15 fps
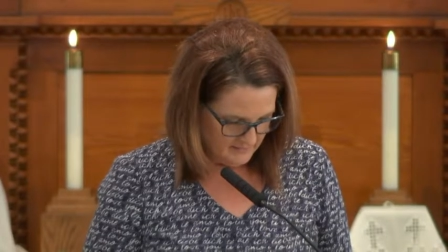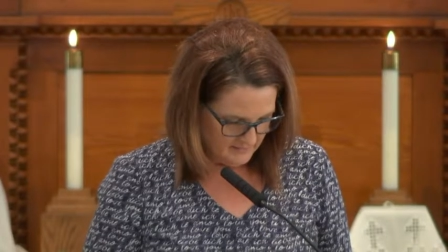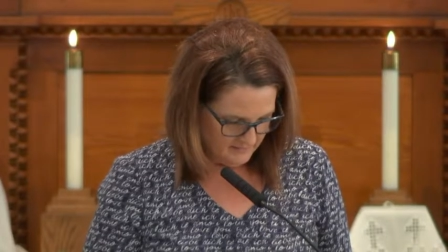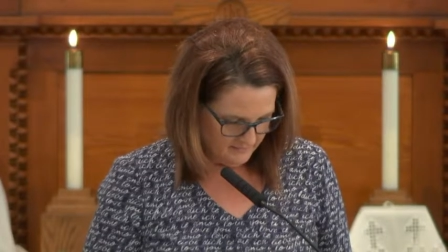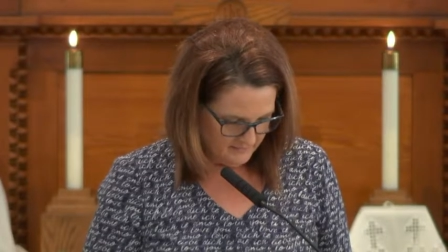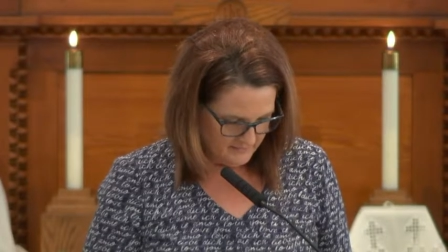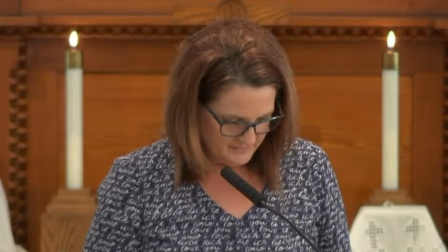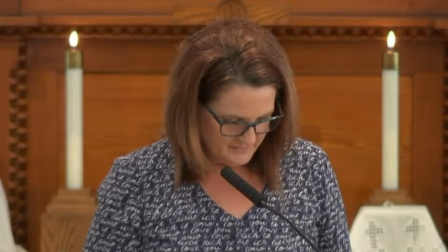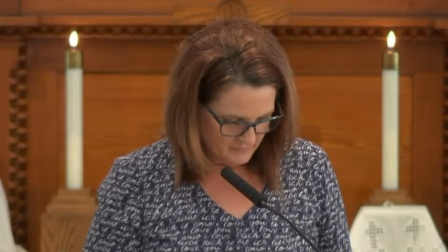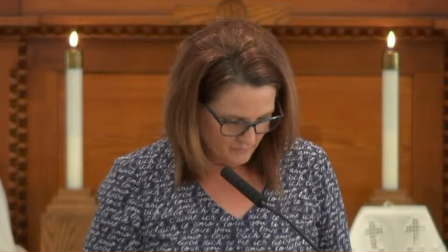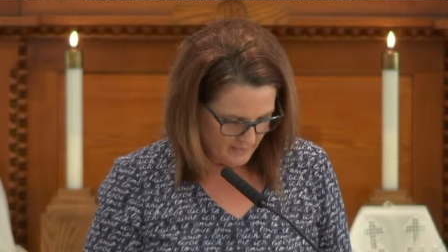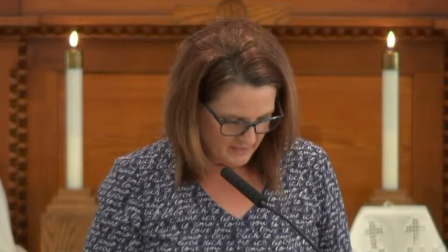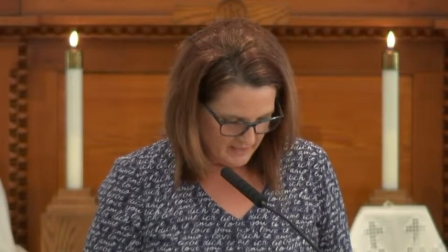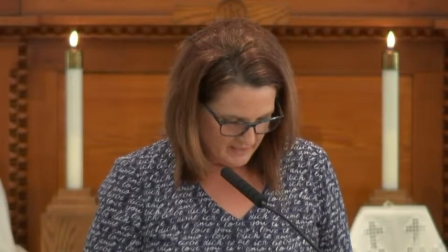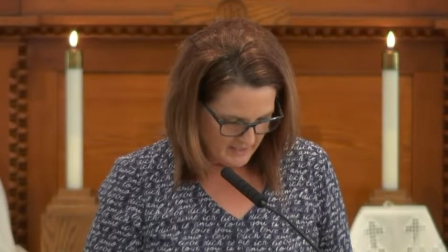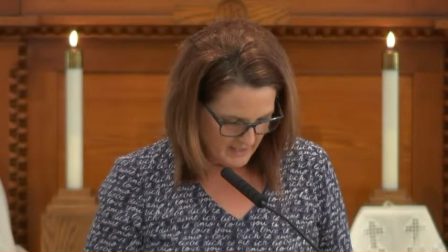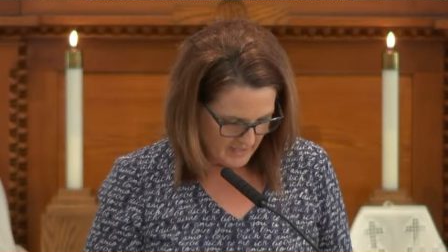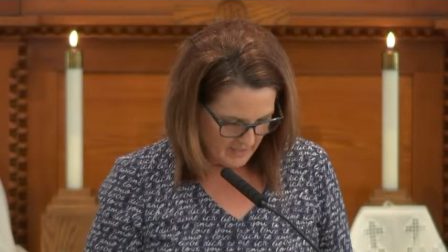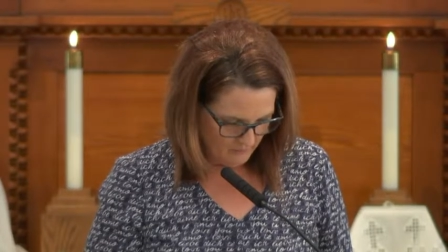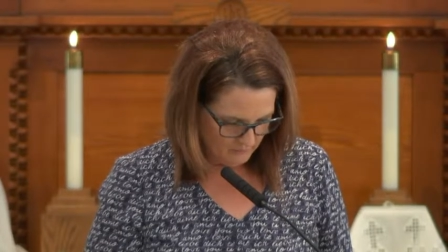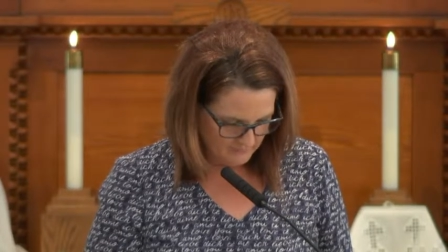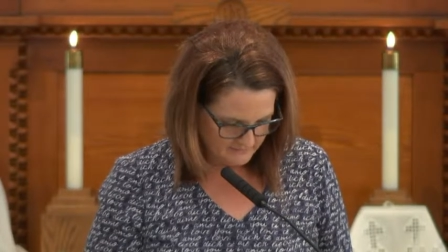In this way,
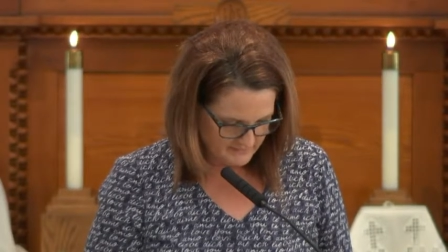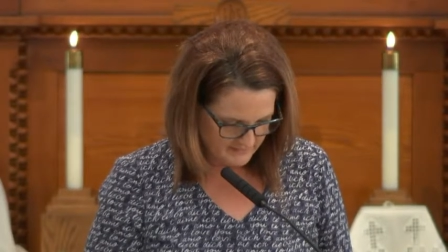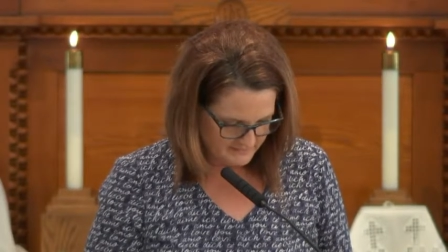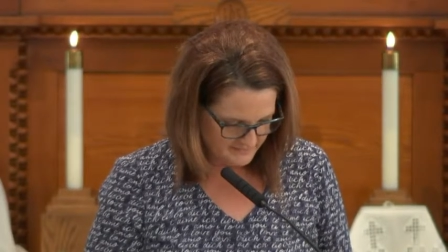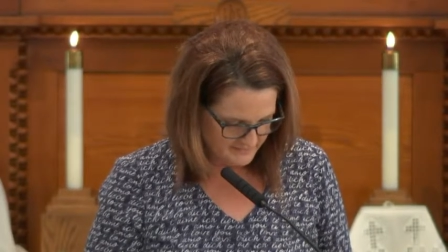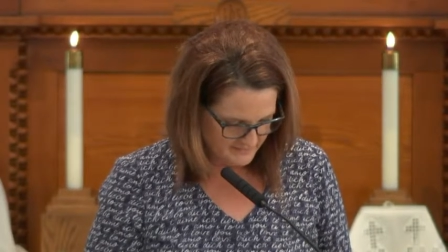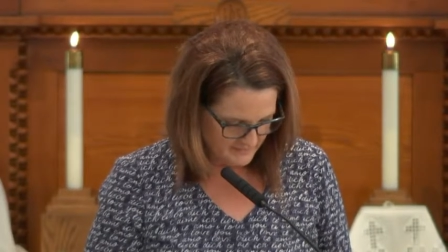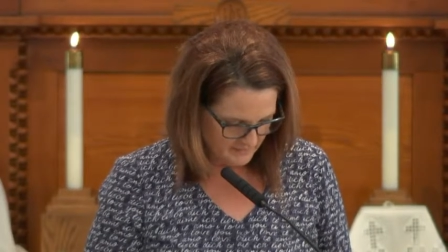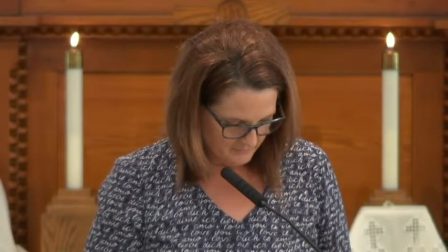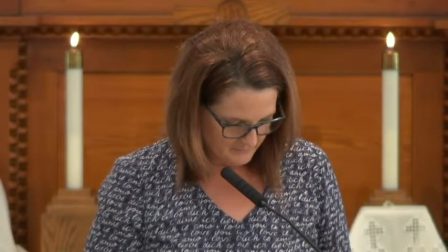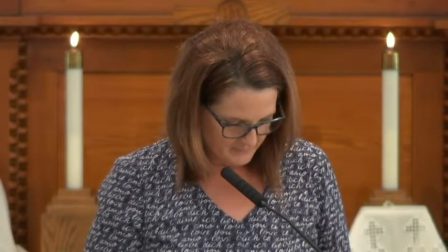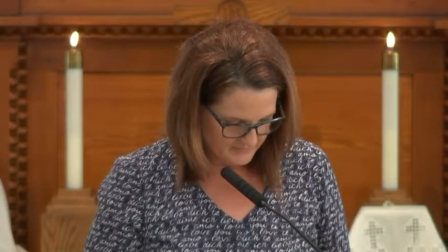I will test them